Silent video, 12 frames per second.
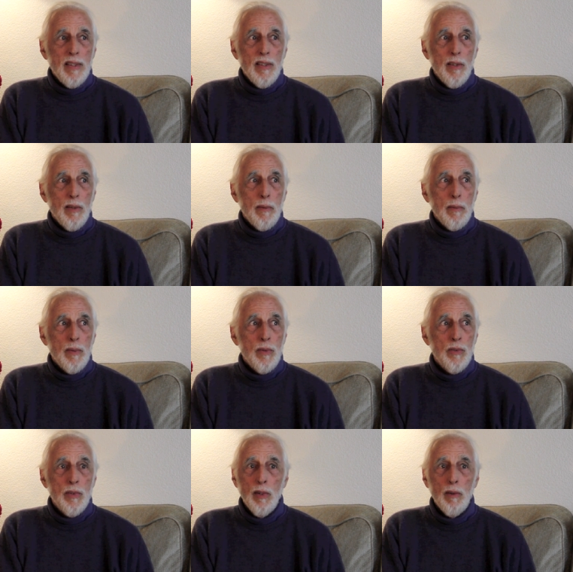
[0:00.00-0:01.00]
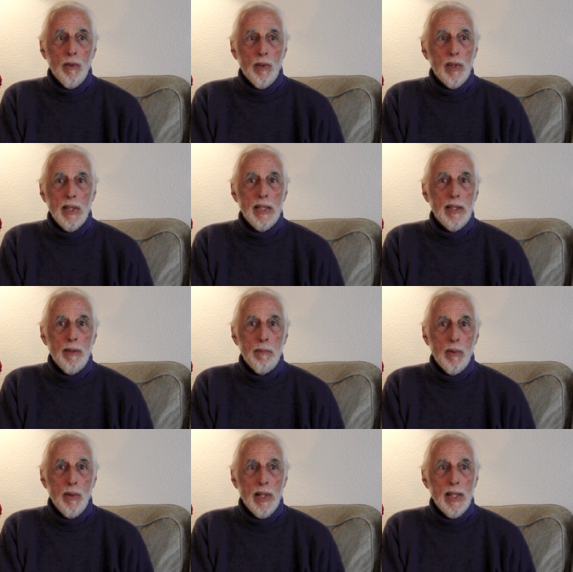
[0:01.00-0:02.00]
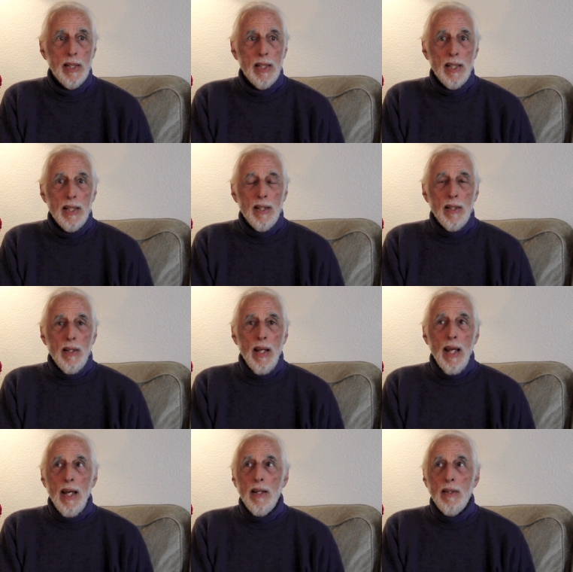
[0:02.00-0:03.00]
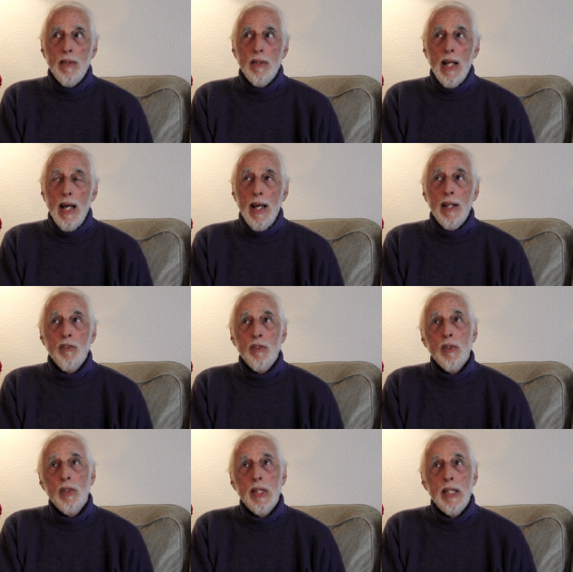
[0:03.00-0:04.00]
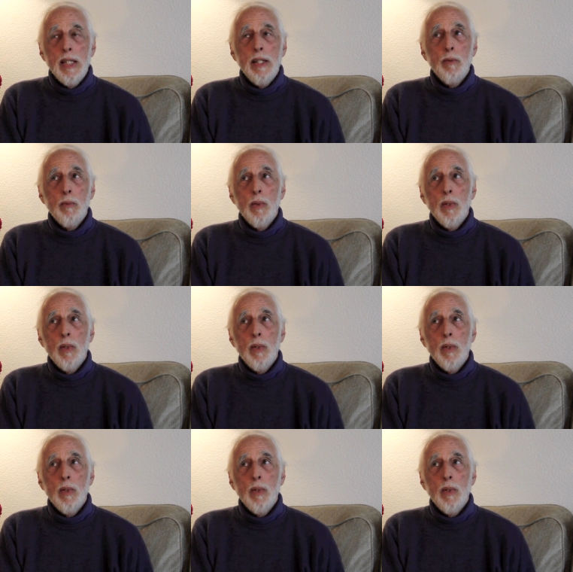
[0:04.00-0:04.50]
was still early in the morning, and actually